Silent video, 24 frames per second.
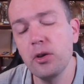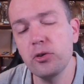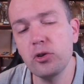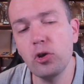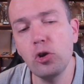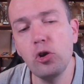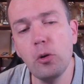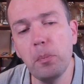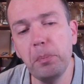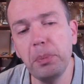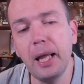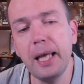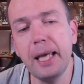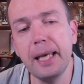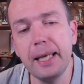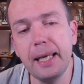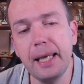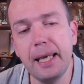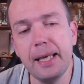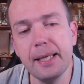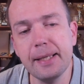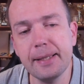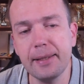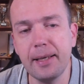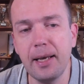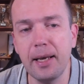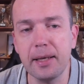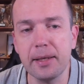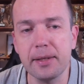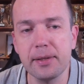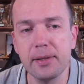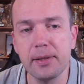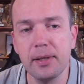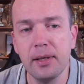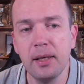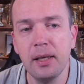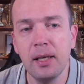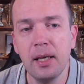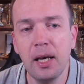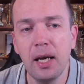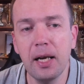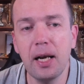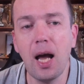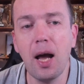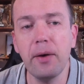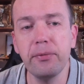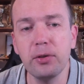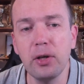So you play e6,
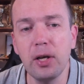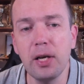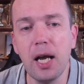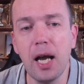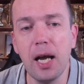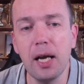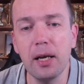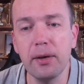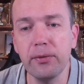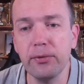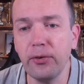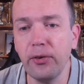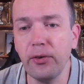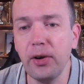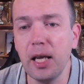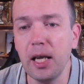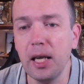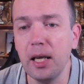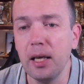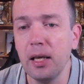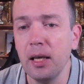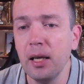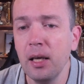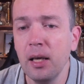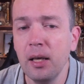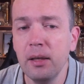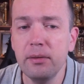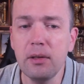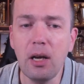and after knight f3,